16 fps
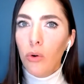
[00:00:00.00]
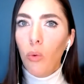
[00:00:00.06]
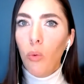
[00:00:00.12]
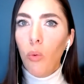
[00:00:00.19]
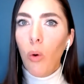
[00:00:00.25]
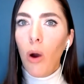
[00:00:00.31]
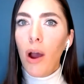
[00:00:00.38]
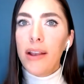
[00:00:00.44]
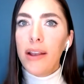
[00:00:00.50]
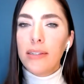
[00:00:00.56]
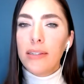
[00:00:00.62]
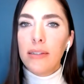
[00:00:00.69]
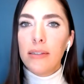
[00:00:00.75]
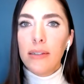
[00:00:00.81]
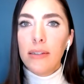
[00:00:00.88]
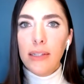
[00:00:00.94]
What
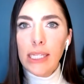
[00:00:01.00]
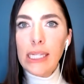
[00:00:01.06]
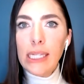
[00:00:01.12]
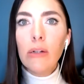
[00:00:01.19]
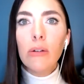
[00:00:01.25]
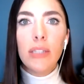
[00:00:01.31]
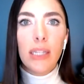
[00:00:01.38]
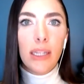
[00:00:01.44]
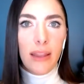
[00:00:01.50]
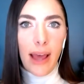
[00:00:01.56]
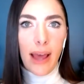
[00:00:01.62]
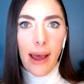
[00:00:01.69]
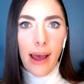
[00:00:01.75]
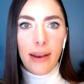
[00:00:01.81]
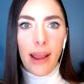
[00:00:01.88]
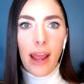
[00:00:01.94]
yielded
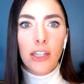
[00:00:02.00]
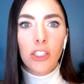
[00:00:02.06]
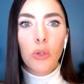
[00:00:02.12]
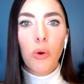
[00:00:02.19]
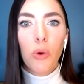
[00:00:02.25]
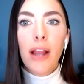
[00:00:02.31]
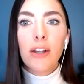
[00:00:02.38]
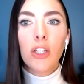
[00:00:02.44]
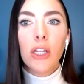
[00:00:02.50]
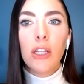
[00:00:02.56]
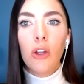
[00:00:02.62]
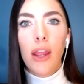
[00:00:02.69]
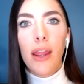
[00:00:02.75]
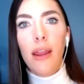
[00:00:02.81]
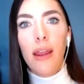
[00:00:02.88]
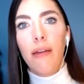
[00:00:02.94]
that. And so we're actually
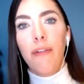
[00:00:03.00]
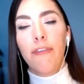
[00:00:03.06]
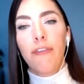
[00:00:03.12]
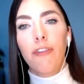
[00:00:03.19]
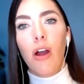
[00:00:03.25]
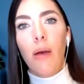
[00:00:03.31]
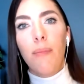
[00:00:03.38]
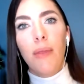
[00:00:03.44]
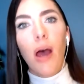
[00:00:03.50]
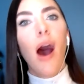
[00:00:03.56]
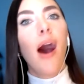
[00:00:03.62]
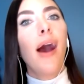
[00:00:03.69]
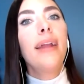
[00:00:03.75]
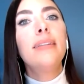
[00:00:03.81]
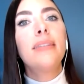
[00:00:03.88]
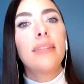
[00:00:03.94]
looking at it from
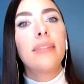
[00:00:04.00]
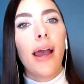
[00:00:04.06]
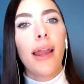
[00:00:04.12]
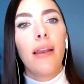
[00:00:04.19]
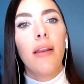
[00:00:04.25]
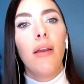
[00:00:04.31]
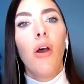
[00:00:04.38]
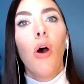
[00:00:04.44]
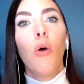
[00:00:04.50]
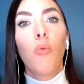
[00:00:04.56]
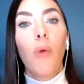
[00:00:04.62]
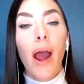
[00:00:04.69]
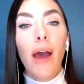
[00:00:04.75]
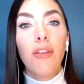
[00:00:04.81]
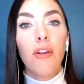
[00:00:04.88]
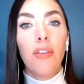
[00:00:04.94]
hindsight
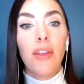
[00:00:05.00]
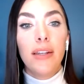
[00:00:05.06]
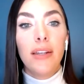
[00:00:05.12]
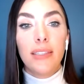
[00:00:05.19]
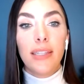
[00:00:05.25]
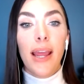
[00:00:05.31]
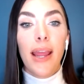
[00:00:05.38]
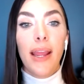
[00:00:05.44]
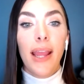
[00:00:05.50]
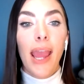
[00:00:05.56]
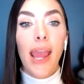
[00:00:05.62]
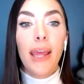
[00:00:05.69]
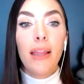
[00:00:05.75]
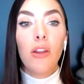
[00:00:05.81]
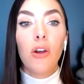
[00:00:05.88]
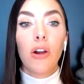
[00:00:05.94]
rather than saying,
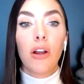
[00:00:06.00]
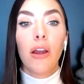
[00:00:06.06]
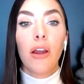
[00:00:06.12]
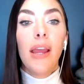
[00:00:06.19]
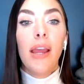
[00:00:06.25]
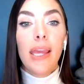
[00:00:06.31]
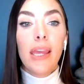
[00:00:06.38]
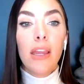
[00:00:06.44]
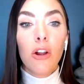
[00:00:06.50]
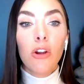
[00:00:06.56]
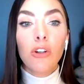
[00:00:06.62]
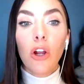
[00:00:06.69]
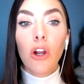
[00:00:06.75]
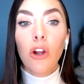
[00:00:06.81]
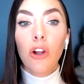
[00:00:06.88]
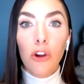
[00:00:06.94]
hey, look, here's
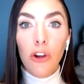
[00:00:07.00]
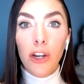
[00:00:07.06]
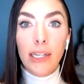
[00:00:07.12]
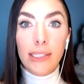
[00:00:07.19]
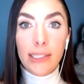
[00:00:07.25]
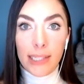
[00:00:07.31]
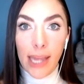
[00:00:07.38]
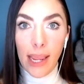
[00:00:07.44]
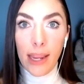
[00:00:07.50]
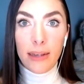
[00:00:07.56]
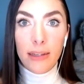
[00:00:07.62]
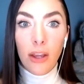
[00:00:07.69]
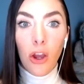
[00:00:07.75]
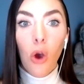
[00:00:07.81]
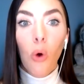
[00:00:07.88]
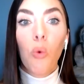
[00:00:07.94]
our current state.
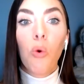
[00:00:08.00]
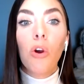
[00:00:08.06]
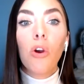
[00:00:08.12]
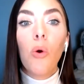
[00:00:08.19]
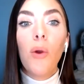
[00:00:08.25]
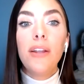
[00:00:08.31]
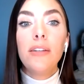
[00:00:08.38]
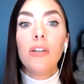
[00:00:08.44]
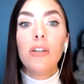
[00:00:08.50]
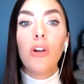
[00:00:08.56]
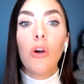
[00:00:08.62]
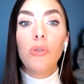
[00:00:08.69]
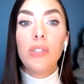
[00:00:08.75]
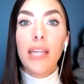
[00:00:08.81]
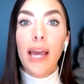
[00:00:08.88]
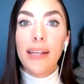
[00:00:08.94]
We're going to go
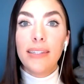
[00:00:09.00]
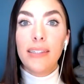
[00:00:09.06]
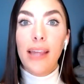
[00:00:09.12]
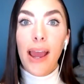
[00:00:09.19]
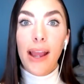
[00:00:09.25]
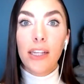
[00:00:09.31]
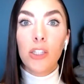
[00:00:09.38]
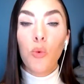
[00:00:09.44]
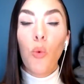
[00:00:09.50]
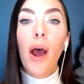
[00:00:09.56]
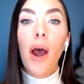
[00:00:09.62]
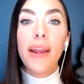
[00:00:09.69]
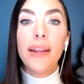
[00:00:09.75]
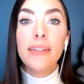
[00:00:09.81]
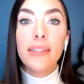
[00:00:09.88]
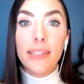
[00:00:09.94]
test X, Y,
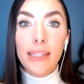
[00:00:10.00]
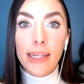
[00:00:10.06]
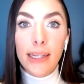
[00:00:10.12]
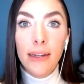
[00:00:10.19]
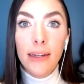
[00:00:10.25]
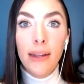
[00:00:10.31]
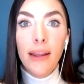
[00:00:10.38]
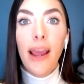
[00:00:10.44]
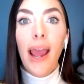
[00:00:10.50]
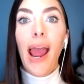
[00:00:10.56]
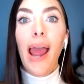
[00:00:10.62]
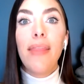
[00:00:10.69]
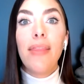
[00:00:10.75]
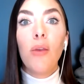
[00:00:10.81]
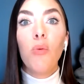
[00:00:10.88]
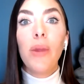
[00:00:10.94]
and Z,
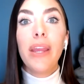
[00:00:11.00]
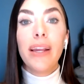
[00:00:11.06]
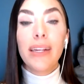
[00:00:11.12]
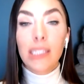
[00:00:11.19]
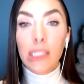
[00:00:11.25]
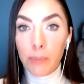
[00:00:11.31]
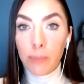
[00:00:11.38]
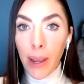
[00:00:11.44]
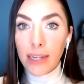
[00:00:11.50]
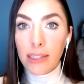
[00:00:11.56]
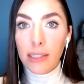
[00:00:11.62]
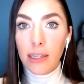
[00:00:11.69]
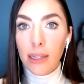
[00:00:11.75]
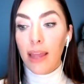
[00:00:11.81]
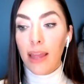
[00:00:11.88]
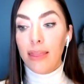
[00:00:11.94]
and then we expect
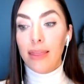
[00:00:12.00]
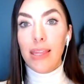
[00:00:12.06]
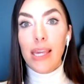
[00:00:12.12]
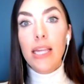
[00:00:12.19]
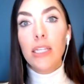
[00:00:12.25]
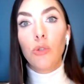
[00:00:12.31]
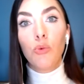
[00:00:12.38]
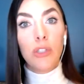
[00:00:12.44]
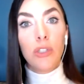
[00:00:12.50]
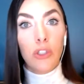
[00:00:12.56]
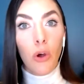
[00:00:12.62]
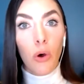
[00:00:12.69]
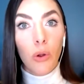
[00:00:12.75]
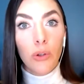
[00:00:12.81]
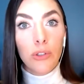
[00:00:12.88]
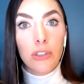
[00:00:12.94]
to get these
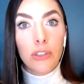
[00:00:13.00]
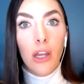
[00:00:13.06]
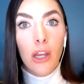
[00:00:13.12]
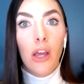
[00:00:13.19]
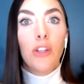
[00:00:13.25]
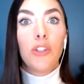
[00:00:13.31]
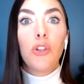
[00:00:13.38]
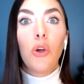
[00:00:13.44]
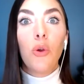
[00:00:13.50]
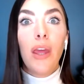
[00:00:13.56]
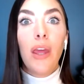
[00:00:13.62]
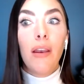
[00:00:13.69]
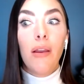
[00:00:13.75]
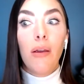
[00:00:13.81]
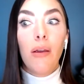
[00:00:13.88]
results so that